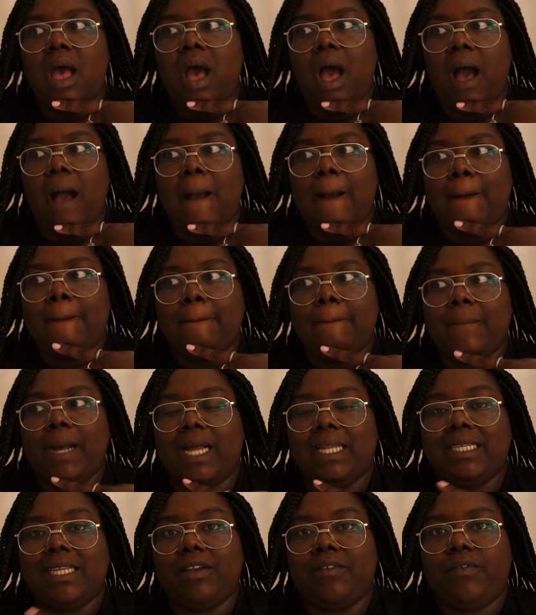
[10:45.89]
But I
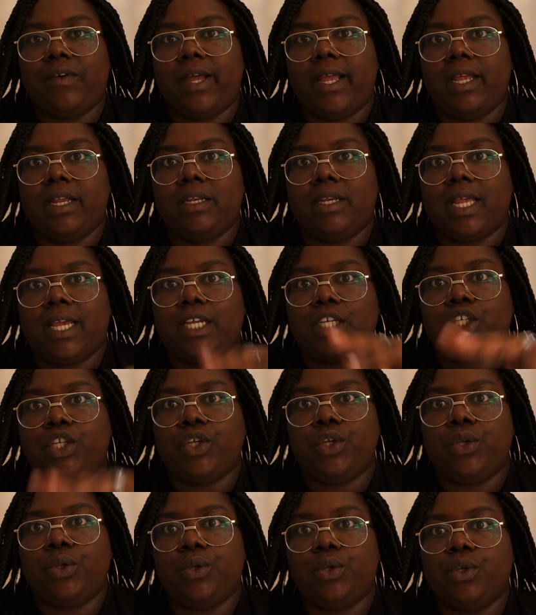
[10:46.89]
did find like
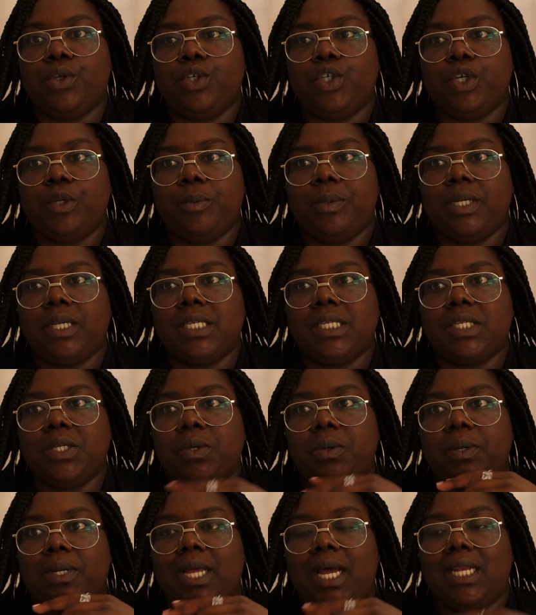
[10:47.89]
2 YouTubers who
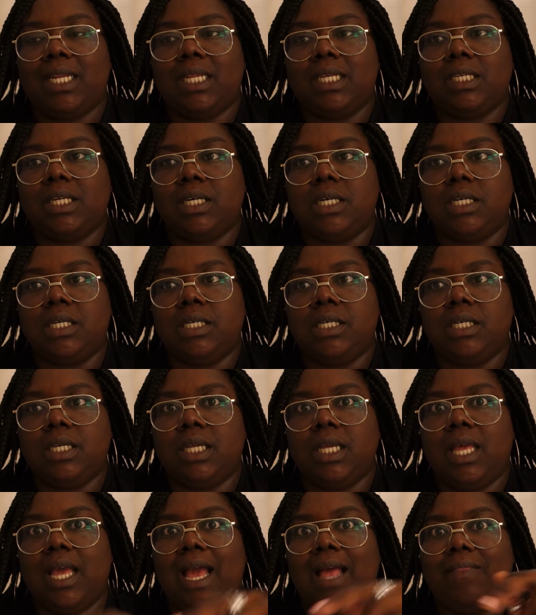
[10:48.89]
had it done
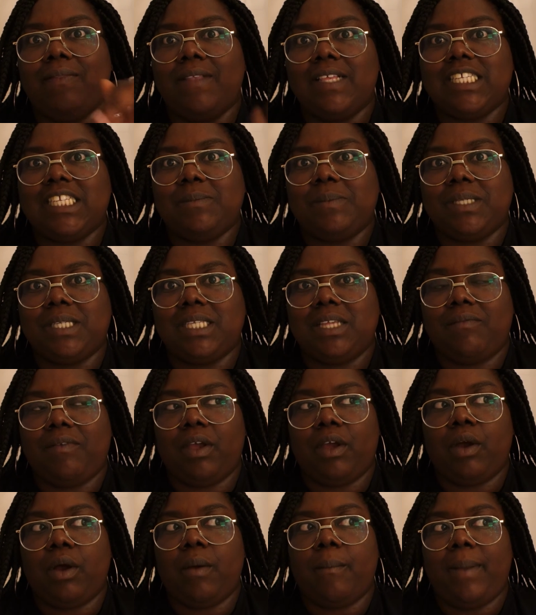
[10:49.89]
at this
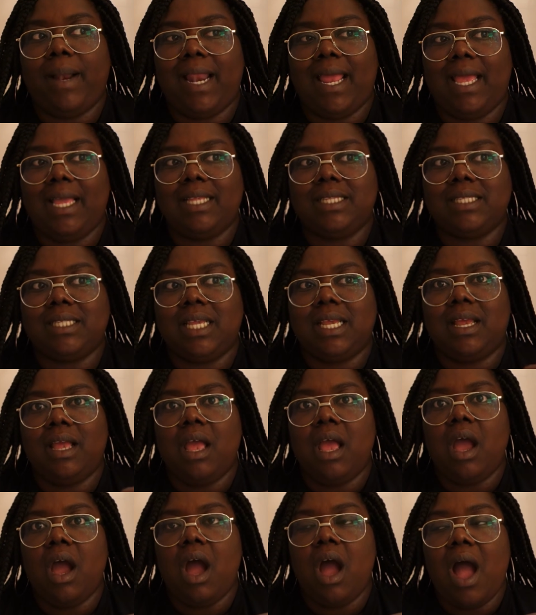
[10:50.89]
specific place,
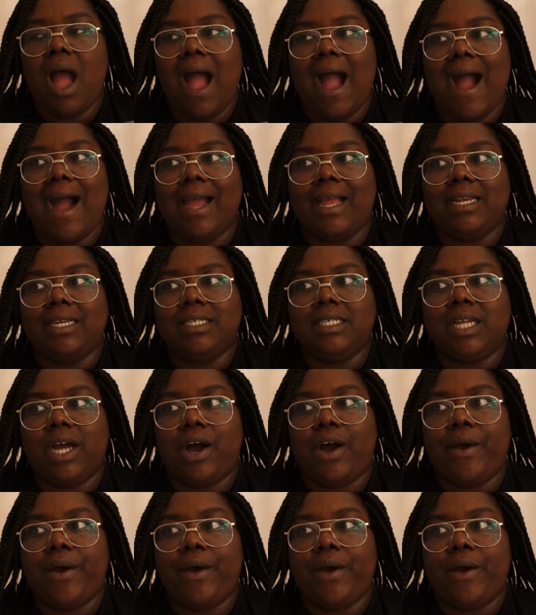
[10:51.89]
and